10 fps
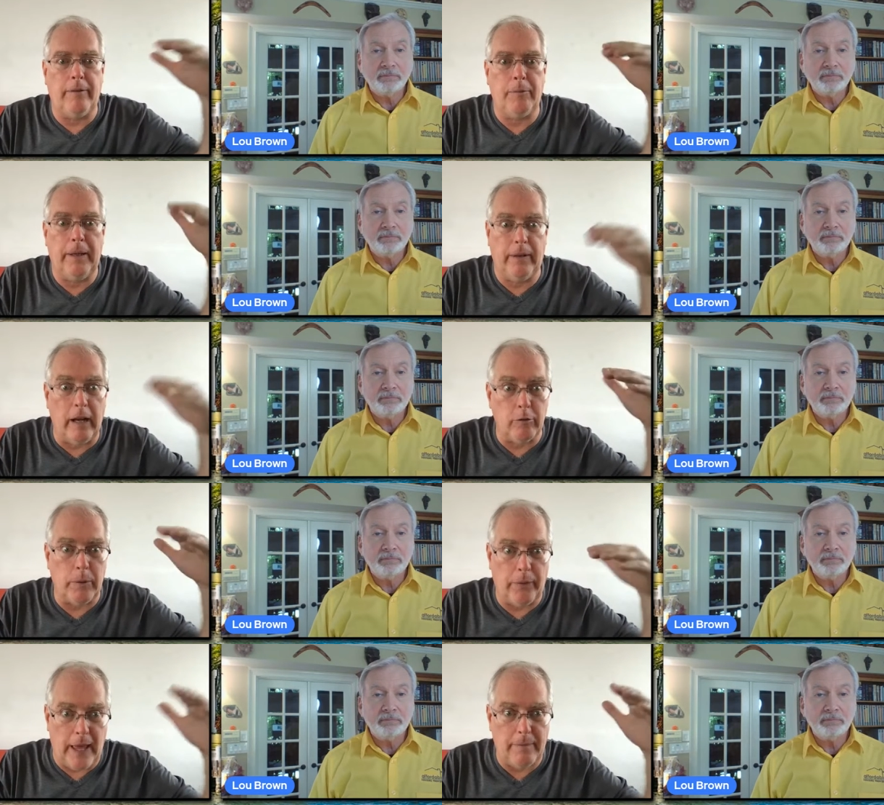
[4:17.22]
Speaker 1: to have to pay the
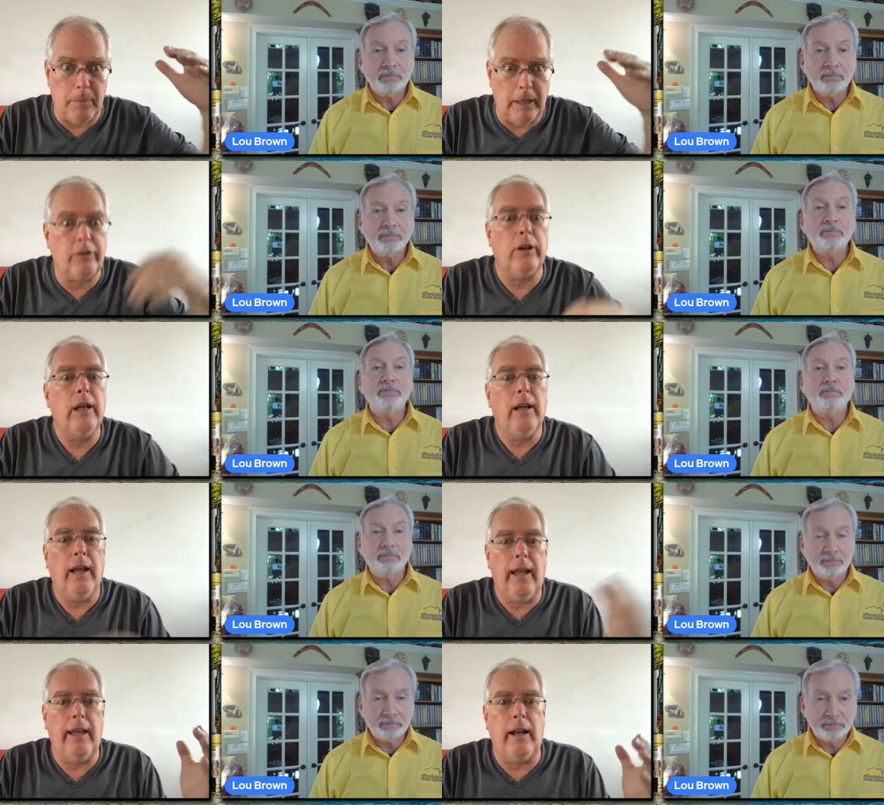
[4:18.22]
government that much,
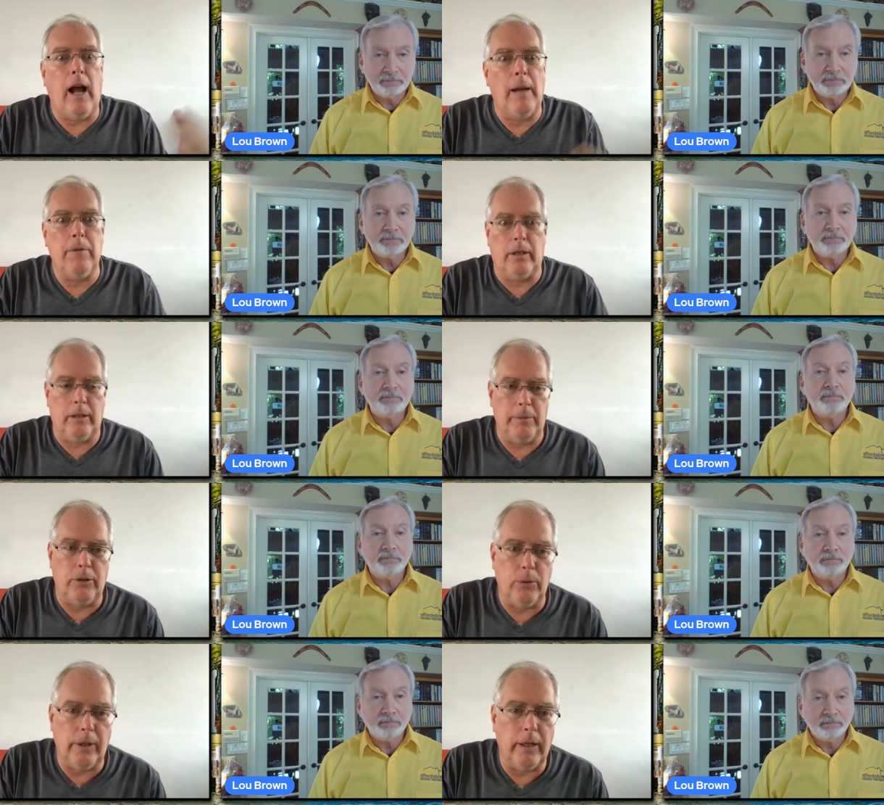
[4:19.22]
and I'm not going to be
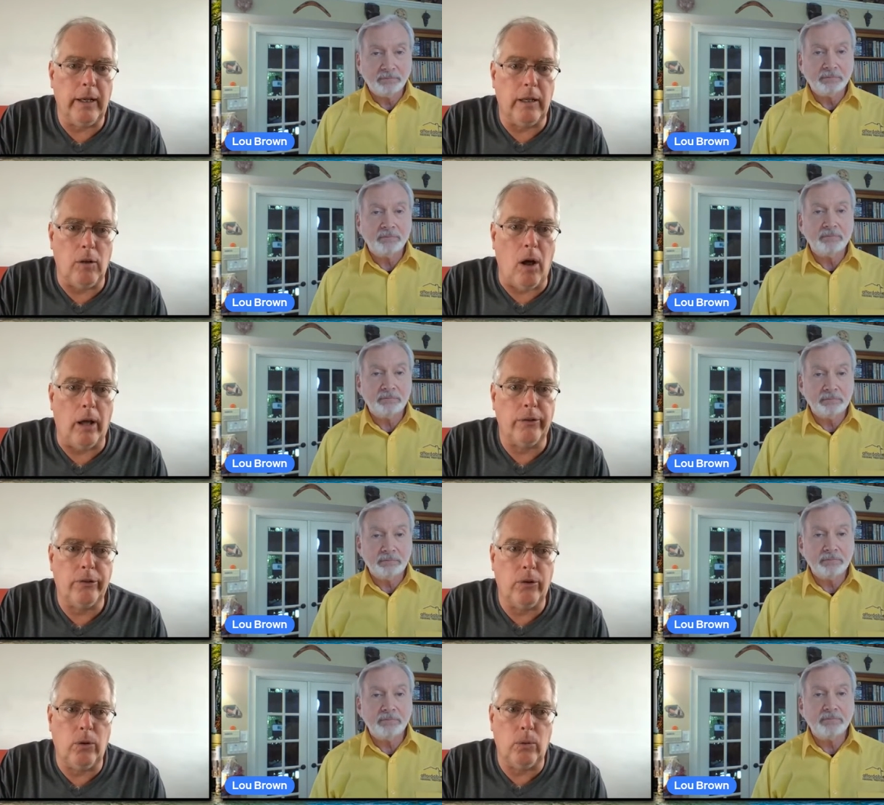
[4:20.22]
doing it at a loss.
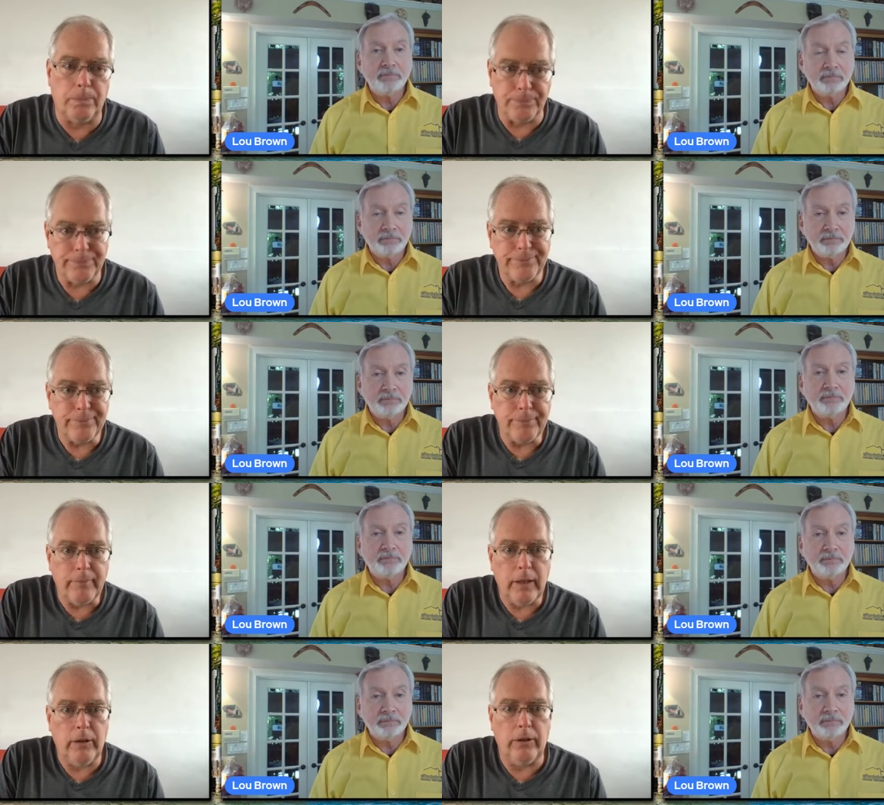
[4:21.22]
So
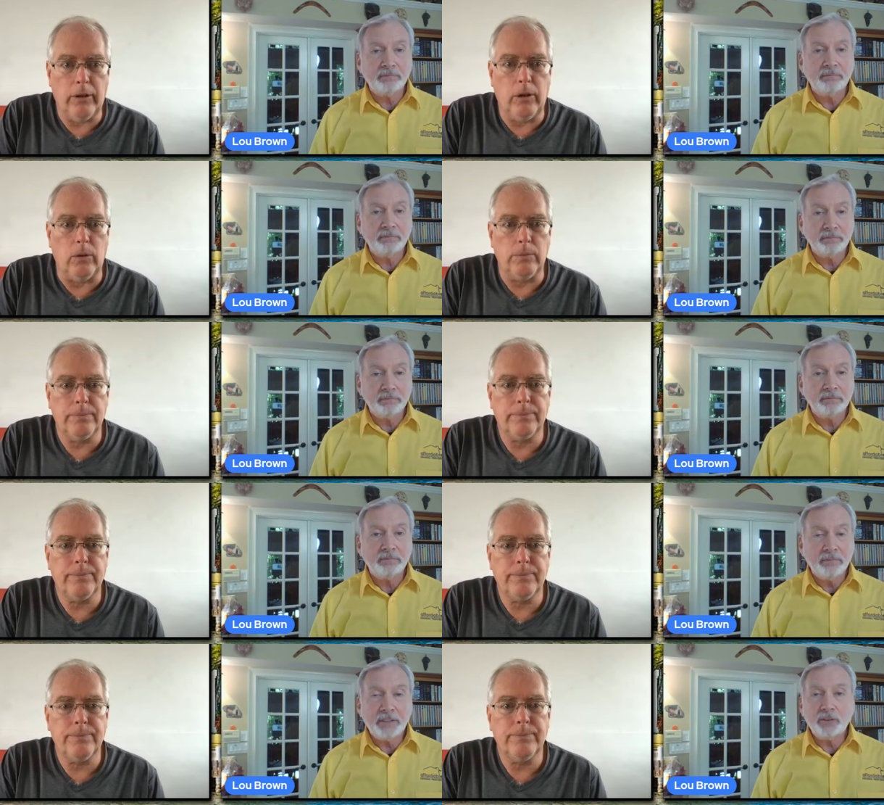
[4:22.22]
here you go.
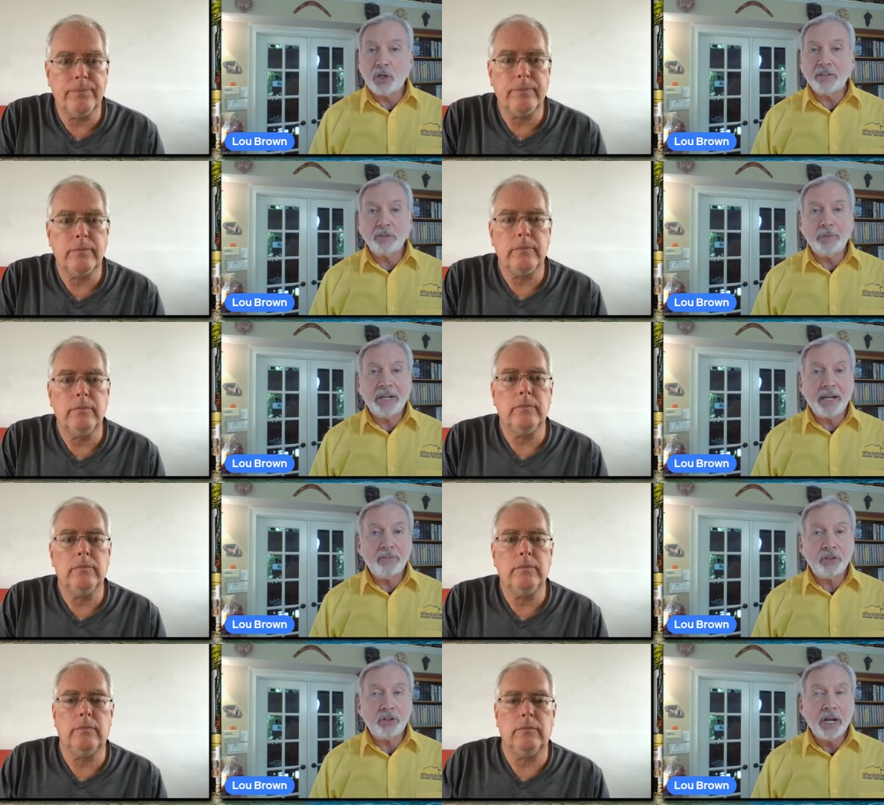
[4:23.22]
Speaker 2: It drives
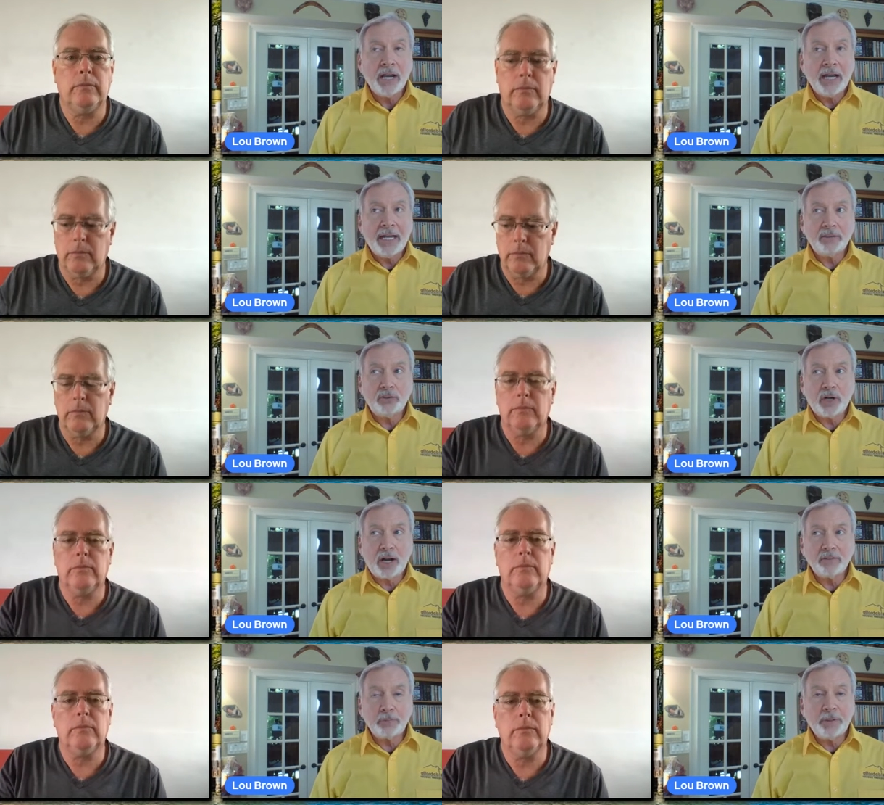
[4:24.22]
behavior. It
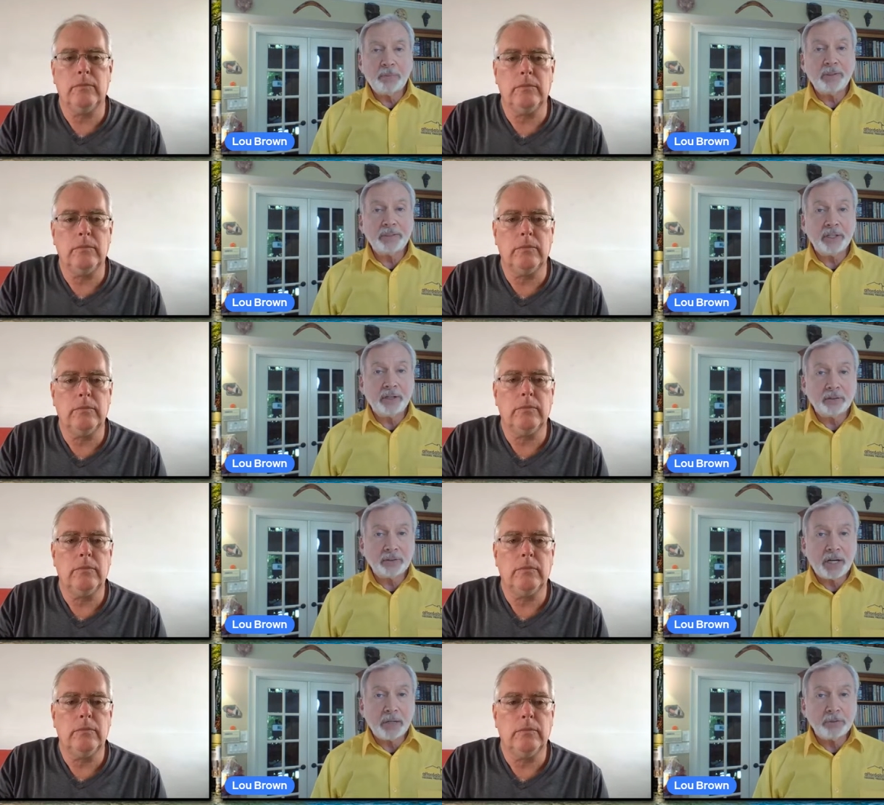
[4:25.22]
drives people into
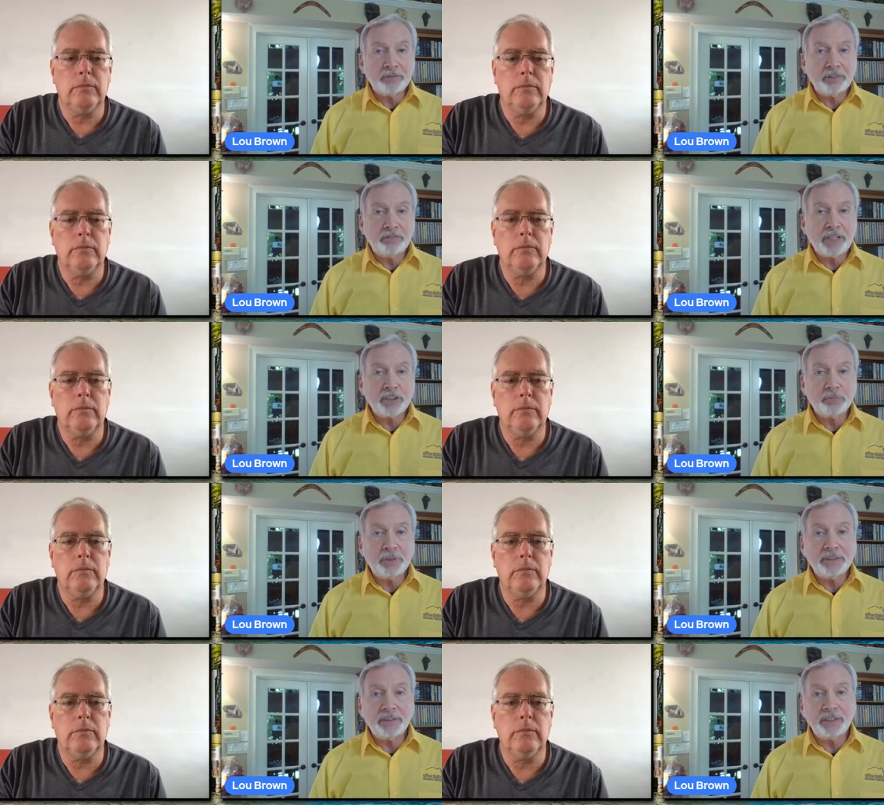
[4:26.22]
other types of
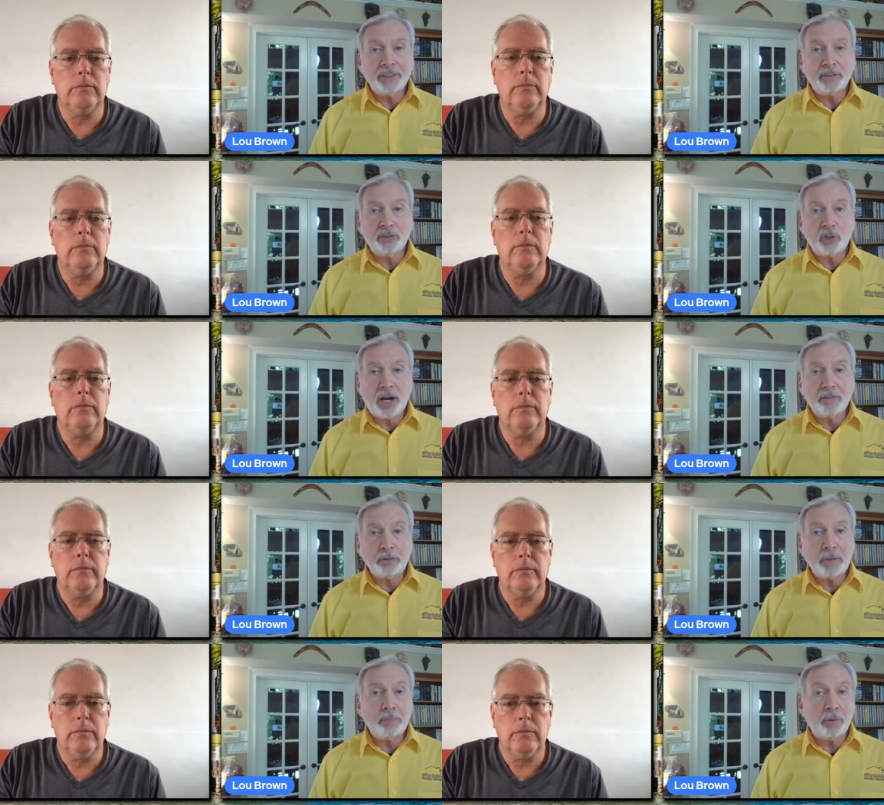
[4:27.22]
investments. It
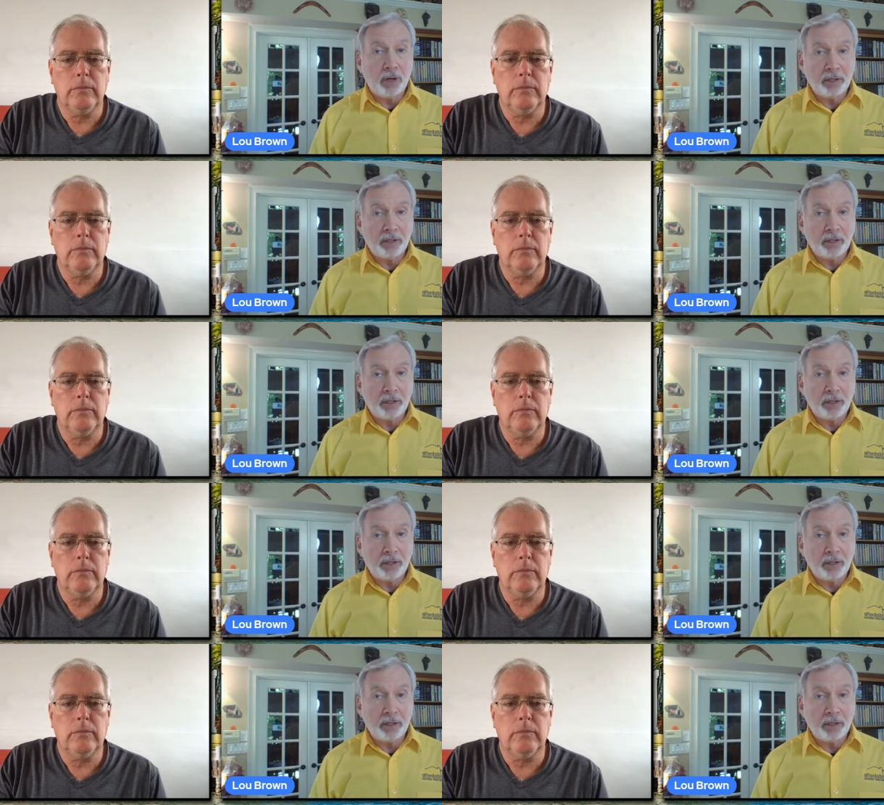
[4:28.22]
drives people